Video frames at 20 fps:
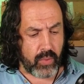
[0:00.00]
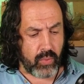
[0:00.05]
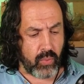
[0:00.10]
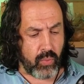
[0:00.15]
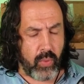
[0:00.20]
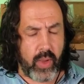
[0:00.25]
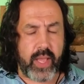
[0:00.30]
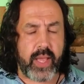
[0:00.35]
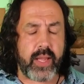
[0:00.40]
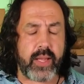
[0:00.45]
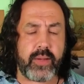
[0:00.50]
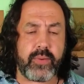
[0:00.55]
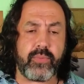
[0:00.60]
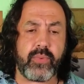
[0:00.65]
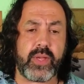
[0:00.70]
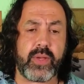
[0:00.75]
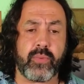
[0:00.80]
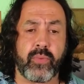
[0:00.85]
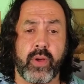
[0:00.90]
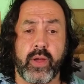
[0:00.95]
When
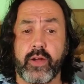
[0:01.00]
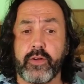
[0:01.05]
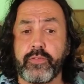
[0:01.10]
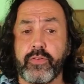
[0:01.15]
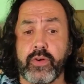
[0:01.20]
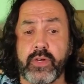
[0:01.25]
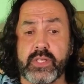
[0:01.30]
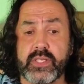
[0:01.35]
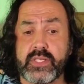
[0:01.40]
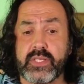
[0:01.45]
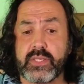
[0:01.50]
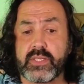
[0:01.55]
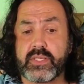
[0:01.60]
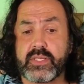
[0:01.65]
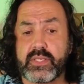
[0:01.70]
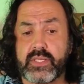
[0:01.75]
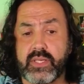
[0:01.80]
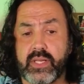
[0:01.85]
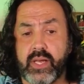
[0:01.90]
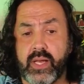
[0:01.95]
we wear, for
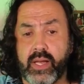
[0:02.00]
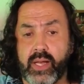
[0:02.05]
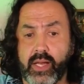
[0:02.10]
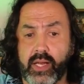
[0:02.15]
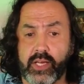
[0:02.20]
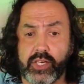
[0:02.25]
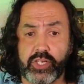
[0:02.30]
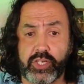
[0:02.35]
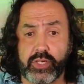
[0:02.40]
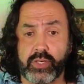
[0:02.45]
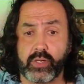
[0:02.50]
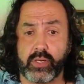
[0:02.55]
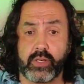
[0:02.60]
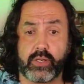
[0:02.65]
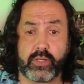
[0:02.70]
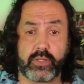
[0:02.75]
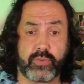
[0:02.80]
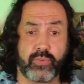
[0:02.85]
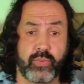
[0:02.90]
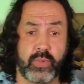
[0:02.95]
instance, a
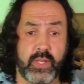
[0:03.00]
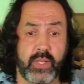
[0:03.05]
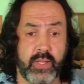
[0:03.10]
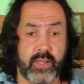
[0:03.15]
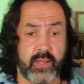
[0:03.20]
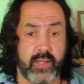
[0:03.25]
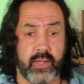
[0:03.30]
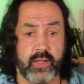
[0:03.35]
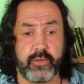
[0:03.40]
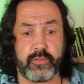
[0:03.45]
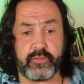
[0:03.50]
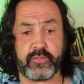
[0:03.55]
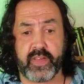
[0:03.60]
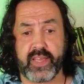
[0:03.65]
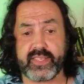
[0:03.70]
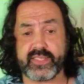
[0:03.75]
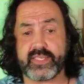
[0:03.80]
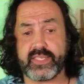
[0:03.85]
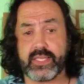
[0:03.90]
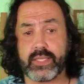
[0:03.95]
shirt with a
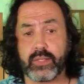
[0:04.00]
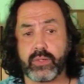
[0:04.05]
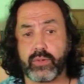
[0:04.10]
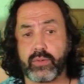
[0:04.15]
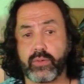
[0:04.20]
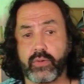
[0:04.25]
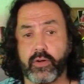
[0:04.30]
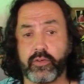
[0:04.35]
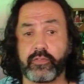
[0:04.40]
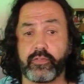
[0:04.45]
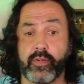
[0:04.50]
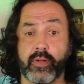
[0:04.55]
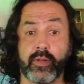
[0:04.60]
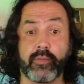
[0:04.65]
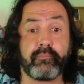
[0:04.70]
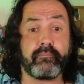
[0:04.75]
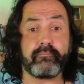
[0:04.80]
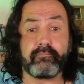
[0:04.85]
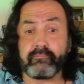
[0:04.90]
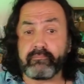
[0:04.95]
fancy logo of
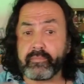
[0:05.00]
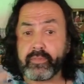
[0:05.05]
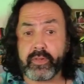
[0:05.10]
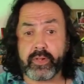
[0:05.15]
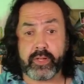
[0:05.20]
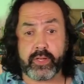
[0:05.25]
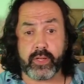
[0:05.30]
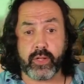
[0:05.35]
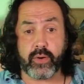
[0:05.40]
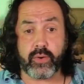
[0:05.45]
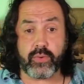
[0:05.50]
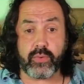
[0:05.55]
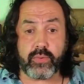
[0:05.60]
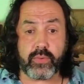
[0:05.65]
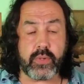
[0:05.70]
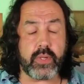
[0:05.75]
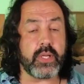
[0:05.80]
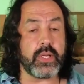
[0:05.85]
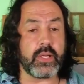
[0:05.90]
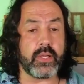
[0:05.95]
a
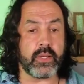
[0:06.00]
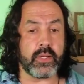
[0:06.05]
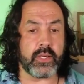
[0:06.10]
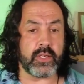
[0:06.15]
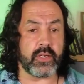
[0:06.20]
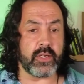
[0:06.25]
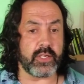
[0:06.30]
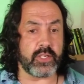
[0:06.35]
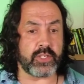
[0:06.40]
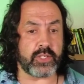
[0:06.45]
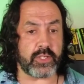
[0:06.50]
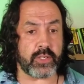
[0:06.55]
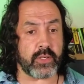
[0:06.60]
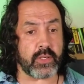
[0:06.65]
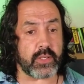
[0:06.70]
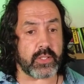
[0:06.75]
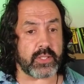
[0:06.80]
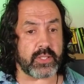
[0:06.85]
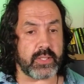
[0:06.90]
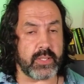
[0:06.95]
known
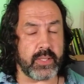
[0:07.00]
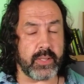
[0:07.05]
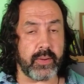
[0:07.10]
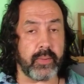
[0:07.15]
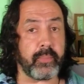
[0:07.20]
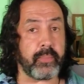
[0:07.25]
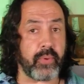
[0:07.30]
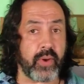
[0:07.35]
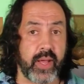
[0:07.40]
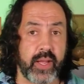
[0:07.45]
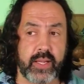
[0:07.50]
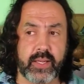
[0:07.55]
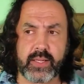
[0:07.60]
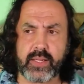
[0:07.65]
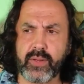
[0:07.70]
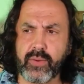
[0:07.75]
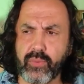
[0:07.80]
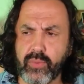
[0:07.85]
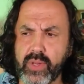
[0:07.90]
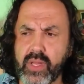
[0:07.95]
shirt
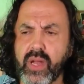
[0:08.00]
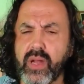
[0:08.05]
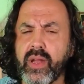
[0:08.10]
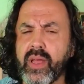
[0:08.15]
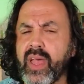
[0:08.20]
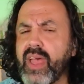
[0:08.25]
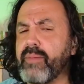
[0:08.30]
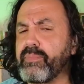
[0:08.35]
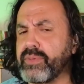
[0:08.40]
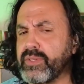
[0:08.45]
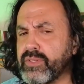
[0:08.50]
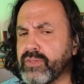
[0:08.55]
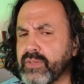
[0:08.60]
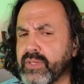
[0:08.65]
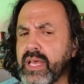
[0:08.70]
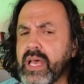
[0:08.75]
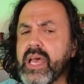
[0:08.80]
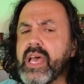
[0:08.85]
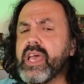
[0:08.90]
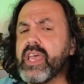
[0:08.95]
brand, we are happy to,
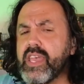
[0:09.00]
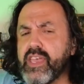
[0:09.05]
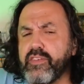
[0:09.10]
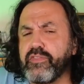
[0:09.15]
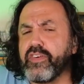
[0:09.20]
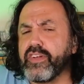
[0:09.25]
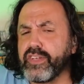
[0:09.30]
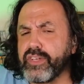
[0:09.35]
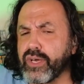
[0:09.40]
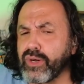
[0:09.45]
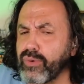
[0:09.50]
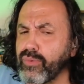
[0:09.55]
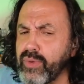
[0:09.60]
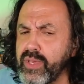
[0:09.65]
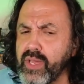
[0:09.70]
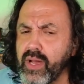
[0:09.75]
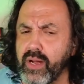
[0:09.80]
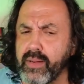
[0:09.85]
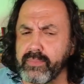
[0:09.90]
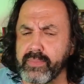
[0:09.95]
even though
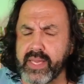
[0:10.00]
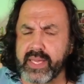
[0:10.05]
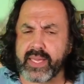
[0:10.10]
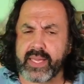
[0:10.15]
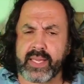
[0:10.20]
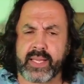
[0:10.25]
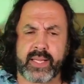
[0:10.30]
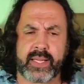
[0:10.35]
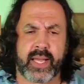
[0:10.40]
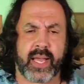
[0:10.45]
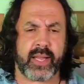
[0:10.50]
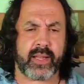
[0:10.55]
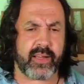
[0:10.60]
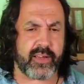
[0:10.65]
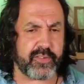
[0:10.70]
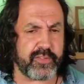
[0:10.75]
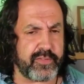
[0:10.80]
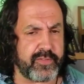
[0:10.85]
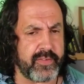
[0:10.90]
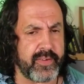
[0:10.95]
we are making kind
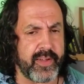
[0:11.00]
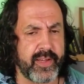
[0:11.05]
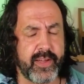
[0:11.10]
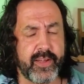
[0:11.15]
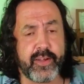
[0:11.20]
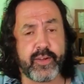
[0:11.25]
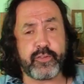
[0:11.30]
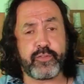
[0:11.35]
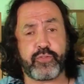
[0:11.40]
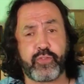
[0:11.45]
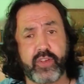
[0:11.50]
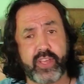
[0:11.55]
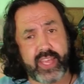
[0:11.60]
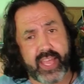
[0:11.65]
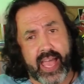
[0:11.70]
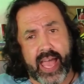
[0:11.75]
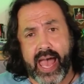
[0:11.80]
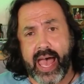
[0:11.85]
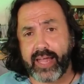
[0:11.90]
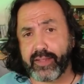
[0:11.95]
of
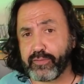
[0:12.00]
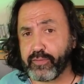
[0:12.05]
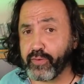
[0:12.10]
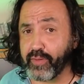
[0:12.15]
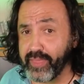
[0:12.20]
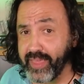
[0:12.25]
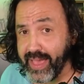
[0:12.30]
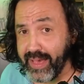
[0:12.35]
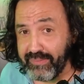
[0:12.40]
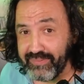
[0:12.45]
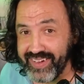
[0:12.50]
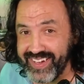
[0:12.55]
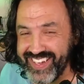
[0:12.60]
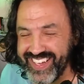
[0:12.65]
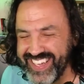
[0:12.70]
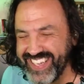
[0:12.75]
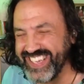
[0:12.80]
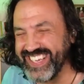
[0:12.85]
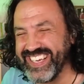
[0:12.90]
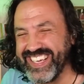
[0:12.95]
free ad for them.
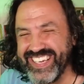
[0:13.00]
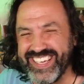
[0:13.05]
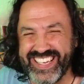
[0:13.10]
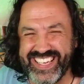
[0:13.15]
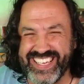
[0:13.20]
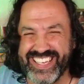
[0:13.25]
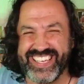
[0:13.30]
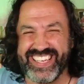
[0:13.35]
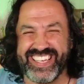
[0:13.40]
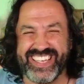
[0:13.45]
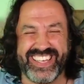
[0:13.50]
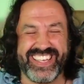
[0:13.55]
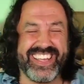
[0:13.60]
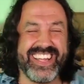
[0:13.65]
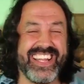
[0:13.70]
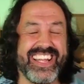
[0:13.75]
The